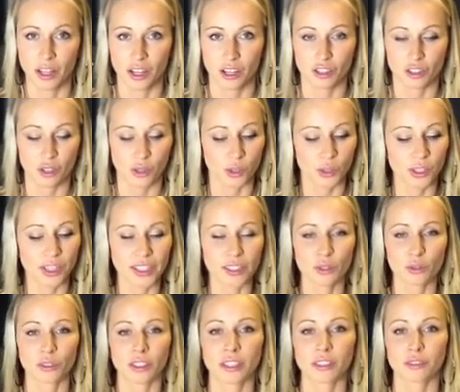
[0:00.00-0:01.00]
so you get
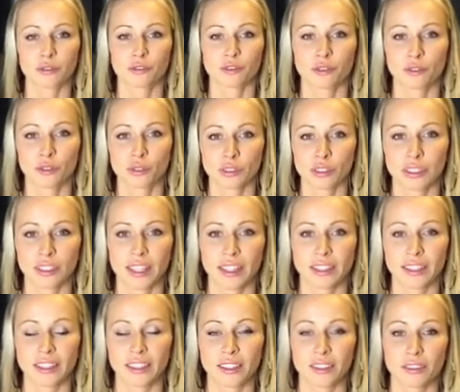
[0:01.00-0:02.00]
to eat food
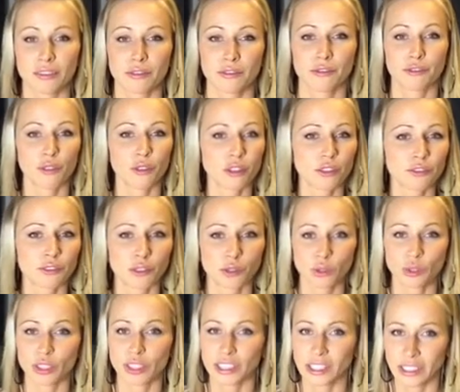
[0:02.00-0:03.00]
that it's full of
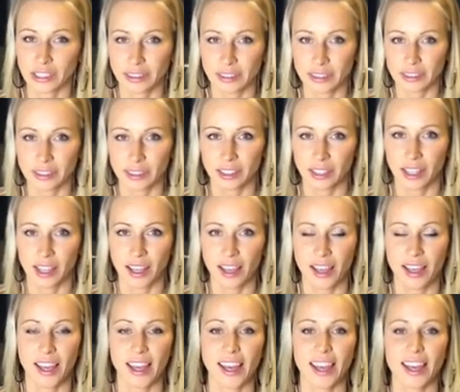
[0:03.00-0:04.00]
nutrients
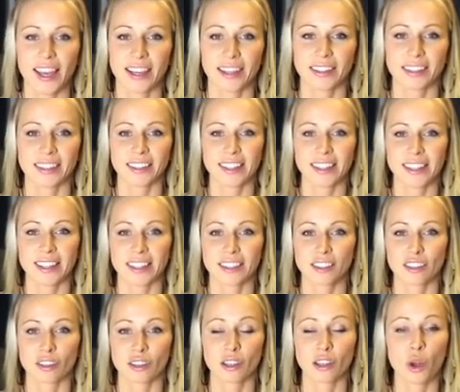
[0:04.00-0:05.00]
and
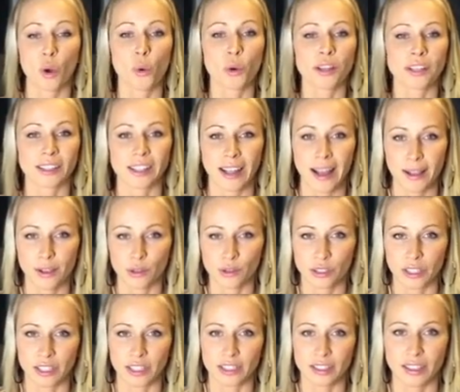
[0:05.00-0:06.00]
it's low in
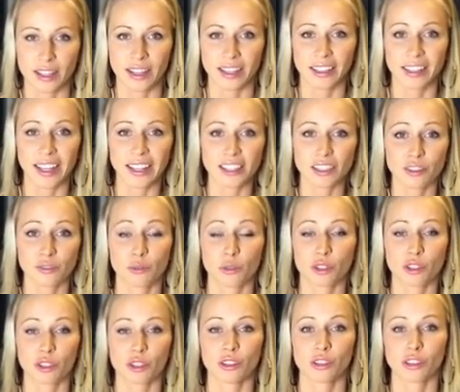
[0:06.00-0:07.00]
calories and that's
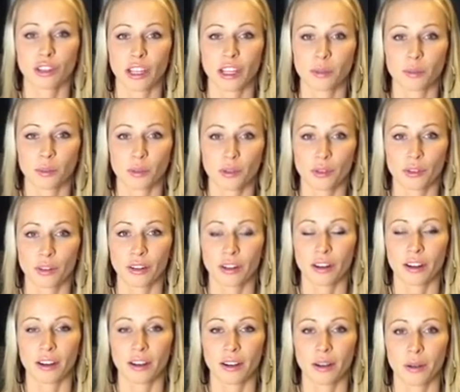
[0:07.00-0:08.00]
what's gonna keep your
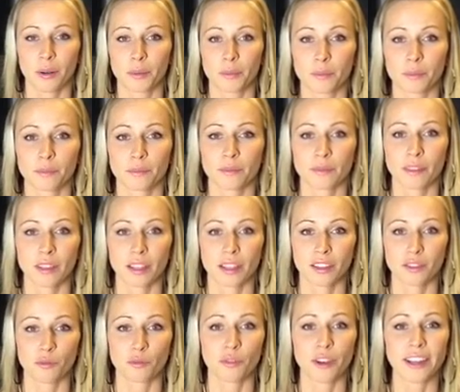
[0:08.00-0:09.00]
um,
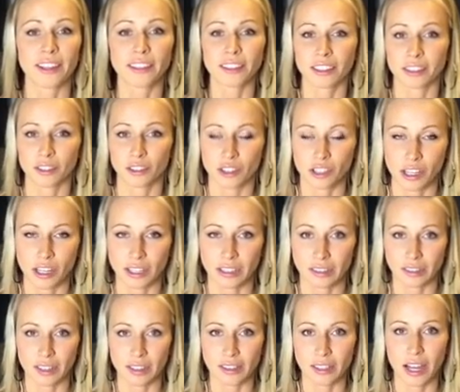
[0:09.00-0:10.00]
weight in check
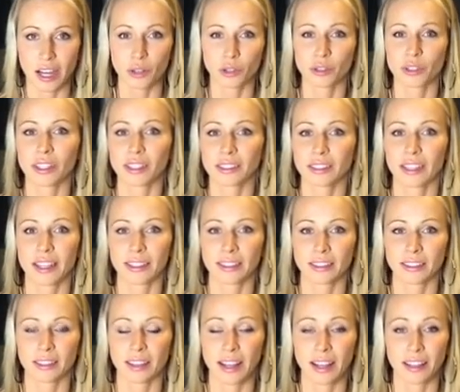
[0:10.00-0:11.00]
that's how you can get
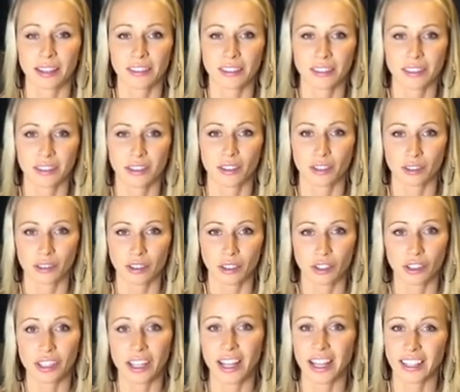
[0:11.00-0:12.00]
healthy on
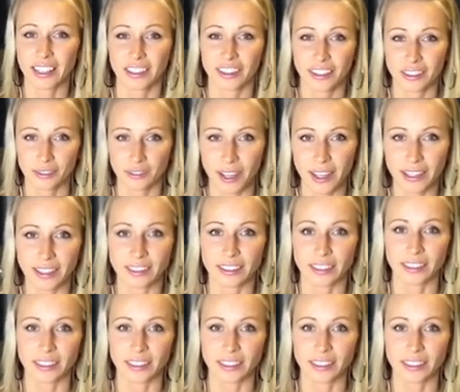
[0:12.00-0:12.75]
on a healthy weight